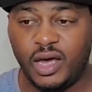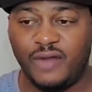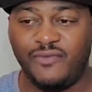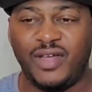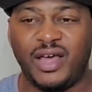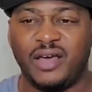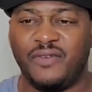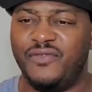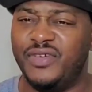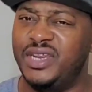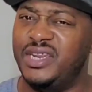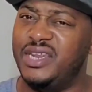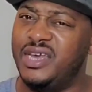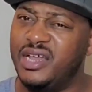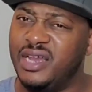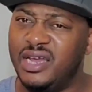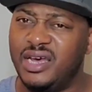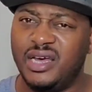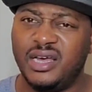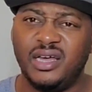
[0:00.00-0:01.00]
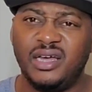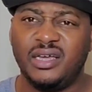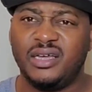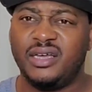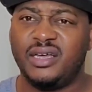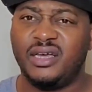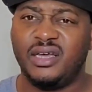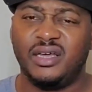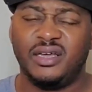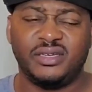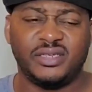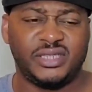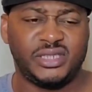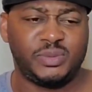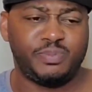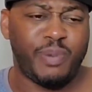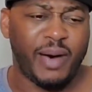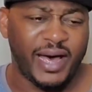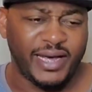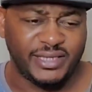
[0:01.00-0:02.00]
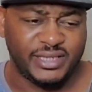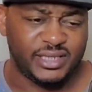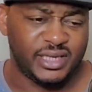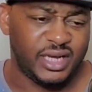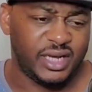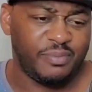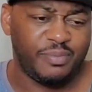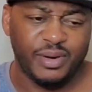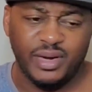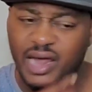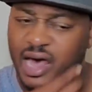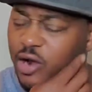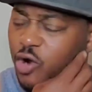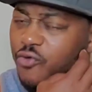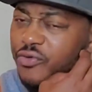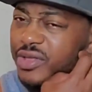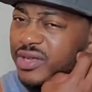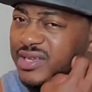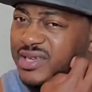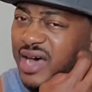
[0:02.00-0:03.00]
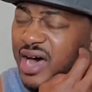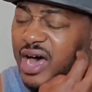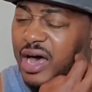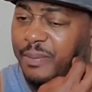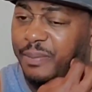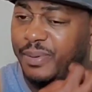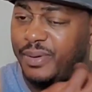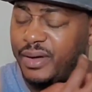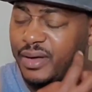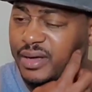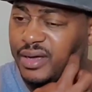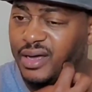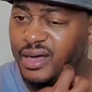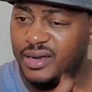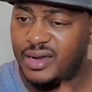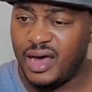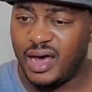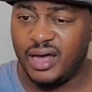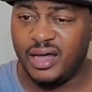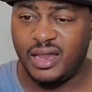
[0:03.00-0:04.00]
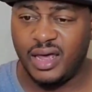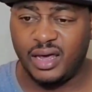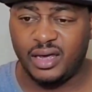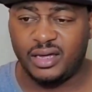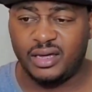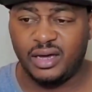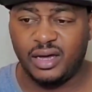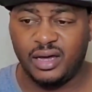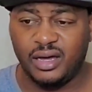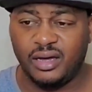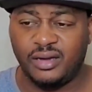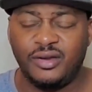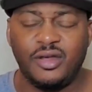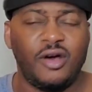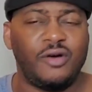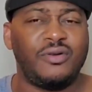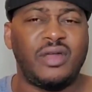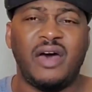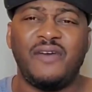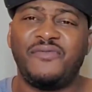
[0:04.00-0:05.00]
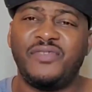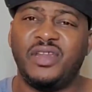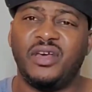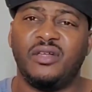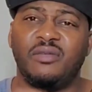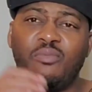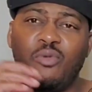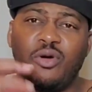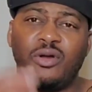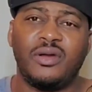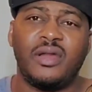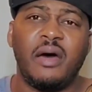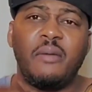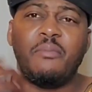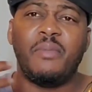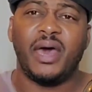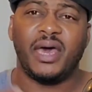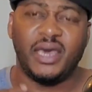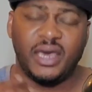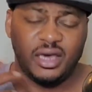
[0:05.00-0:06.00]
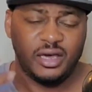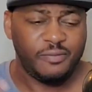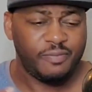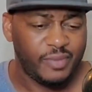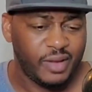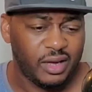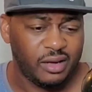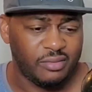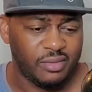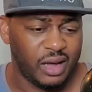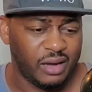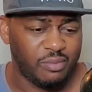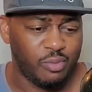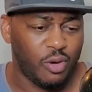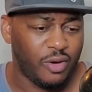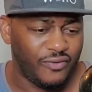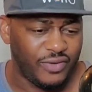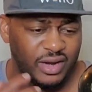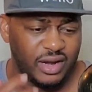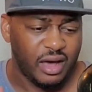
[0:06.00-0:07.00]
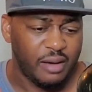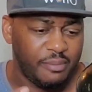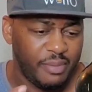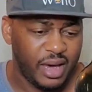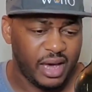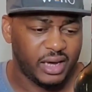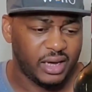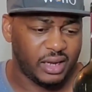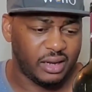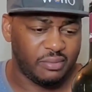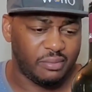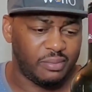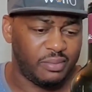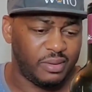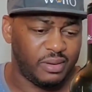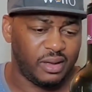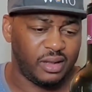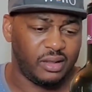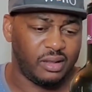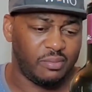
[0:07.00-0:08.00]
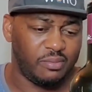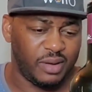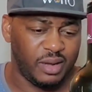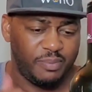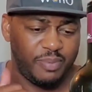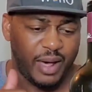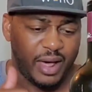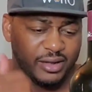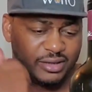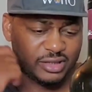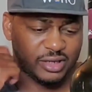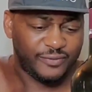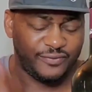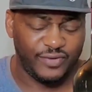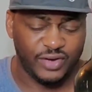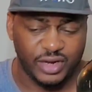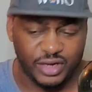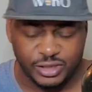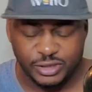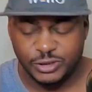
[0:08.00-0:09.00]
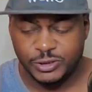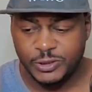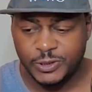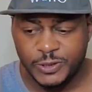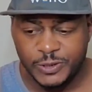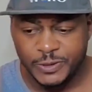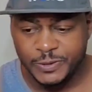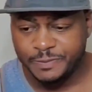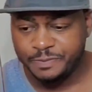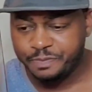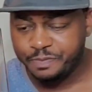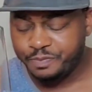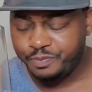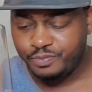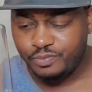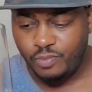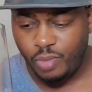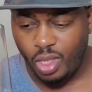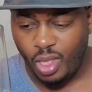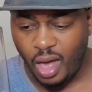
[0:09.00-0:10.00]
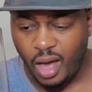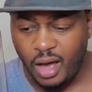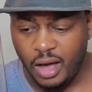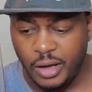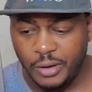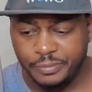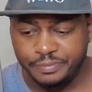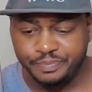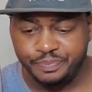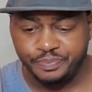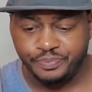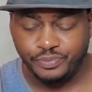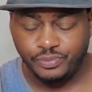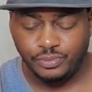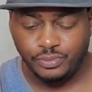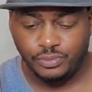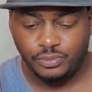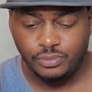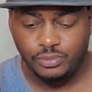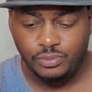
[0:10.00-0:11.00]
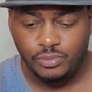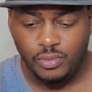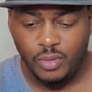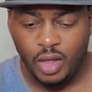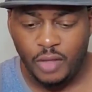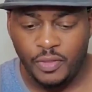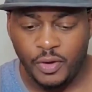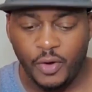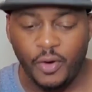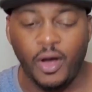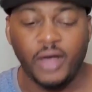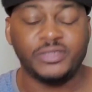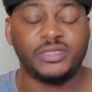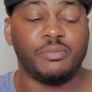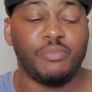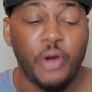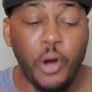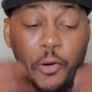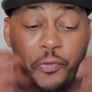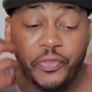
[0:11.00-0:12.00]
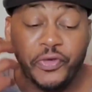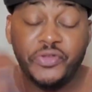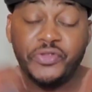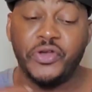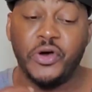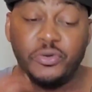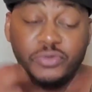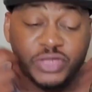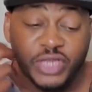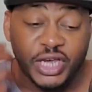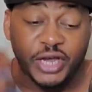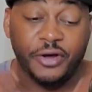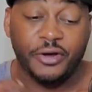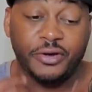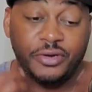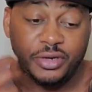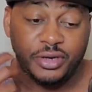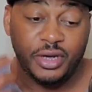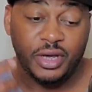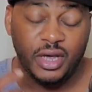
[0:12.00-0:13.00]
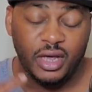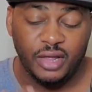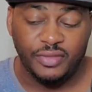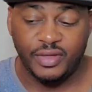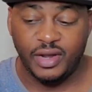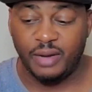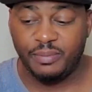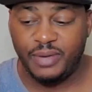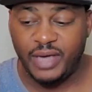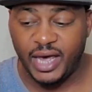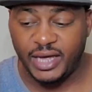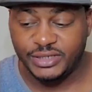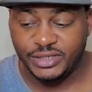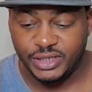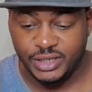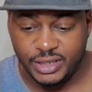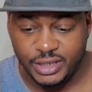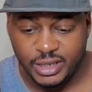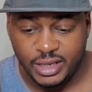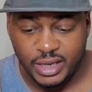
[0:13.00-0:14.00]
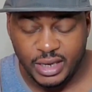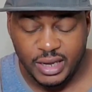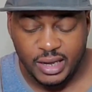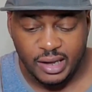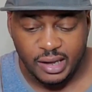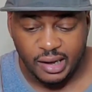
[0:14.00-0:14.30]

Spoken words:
of like a vanilla spice thing, but not over the top. Not vanilla, more nutmeggy, like more of a nutmeg in the mid palate to the finish. There are some earthy notes here that I'm catching.